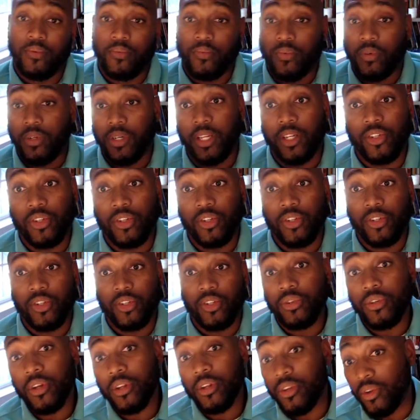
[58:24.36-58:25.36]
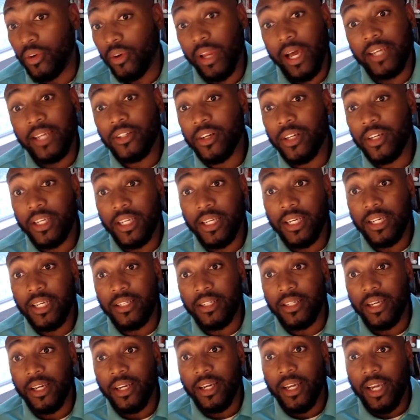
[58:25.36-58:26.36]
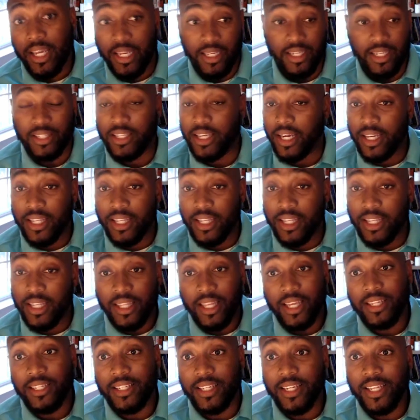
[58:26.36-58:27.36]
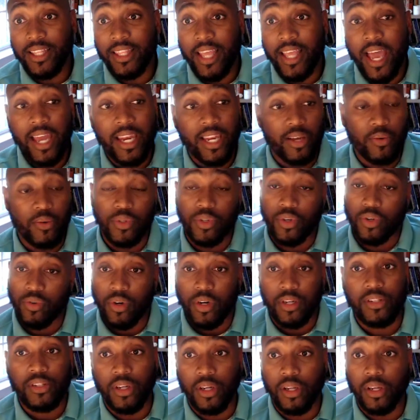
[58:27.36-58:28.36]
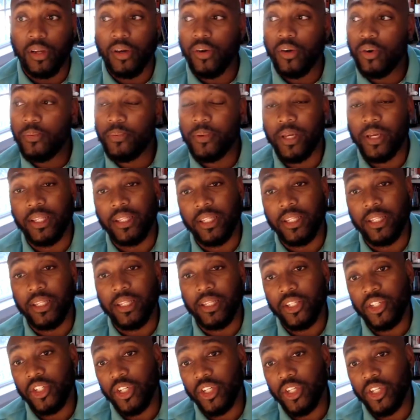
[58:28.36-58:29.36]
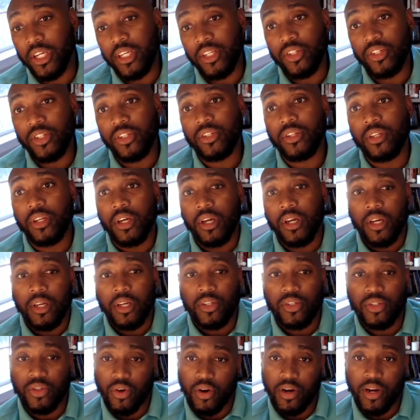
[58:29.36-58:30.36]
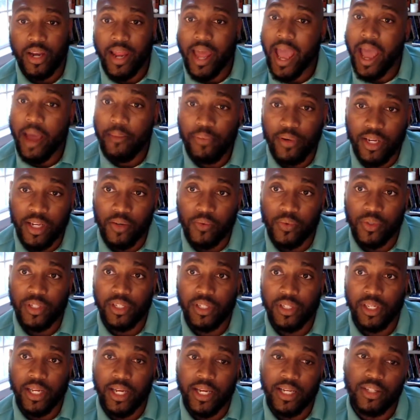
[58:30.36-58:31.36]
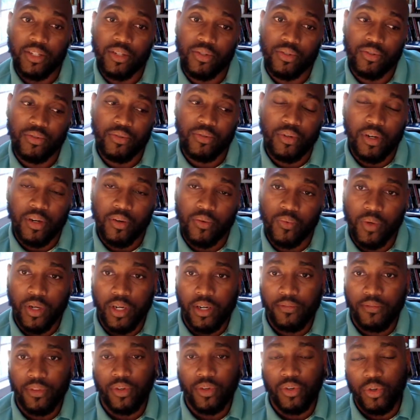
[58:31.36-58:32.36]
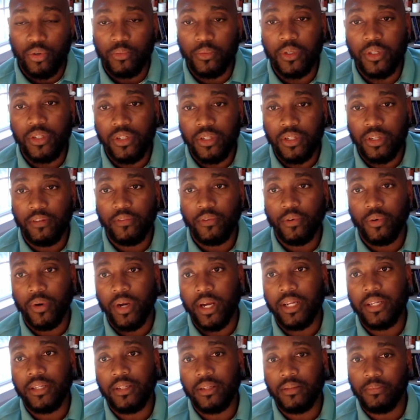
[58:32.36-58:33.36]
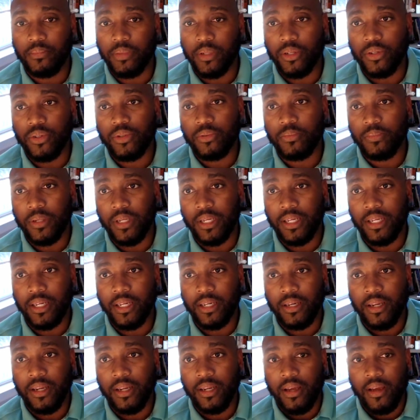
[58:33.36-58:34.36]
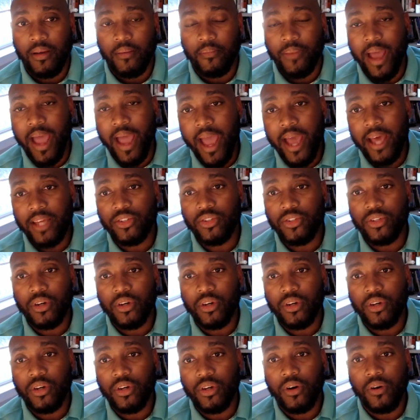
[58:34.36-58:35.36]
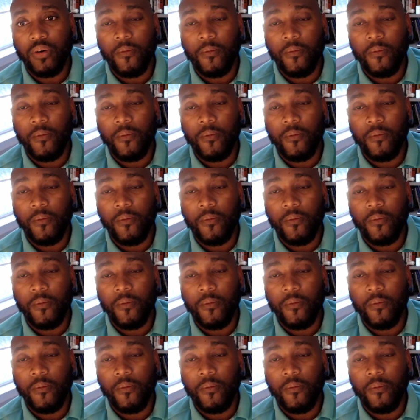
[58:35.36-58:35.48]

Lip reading: let's utilize our kids. And the second they did that, it was across the globe, and the changes started happening, which led to one of the numerous civil rights bills being passed. So